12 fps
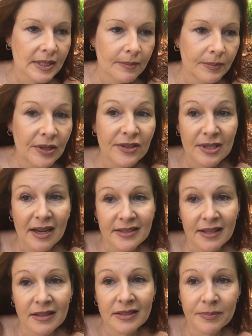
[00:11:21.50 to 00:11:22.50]
Because like I
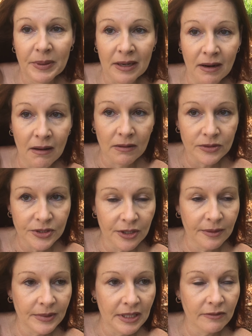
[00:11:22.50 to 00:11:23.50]
said, this has been a
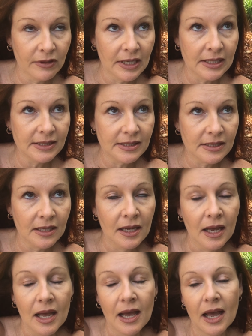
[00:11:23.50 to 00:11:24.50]
long-term thing for us.
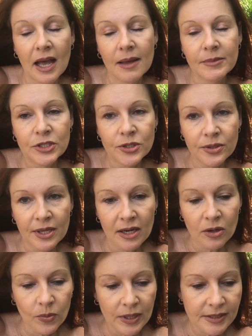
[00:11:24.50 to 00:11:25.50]
The 2
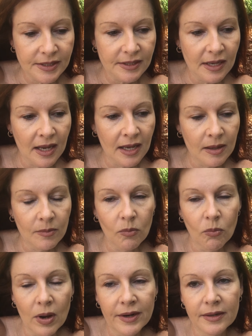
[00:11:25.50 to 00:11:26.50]
younger ones,
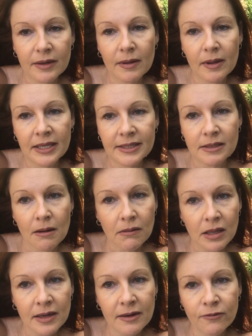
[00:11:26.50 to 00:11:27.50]
one is
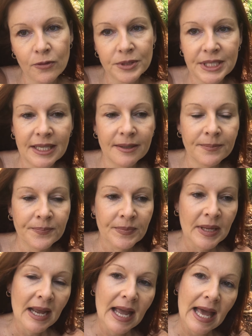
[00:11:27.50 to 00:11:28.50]
Lachlan, 14,
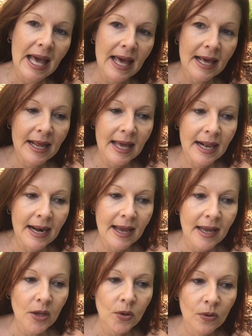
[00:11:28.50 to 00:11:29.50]
and
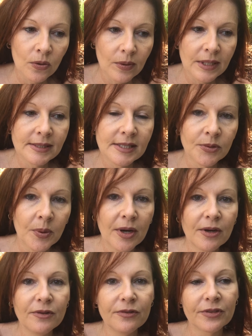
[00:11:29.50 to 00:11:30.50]
Anne, who is
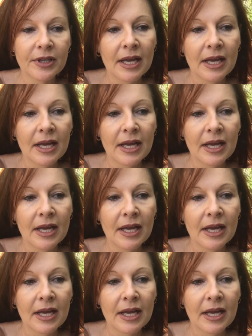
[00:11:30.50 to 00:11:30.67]
12.